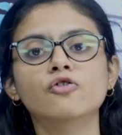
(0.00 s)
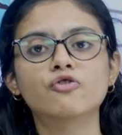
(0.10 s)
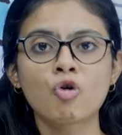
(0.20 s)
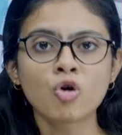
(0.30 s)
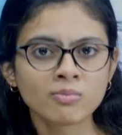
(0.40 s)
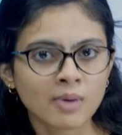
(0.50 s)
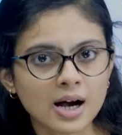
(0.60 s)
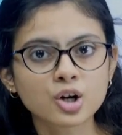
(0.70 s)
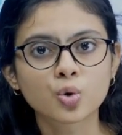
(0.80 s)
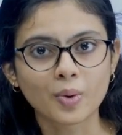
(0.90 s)
4
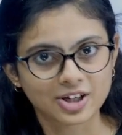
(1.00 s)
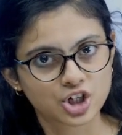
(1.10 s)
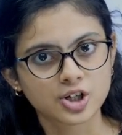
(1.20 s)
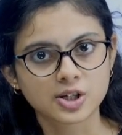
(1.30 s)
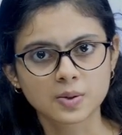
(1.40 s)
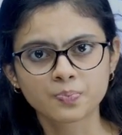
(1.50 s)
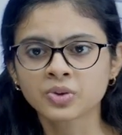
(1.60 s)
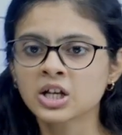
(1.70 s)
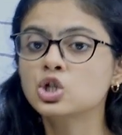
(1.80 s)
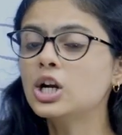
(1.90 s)
mark questions.
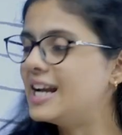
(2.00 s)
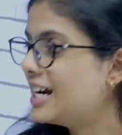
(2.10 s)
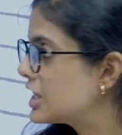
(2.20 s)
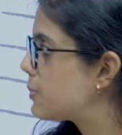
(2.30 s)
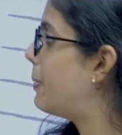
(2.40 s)
So let's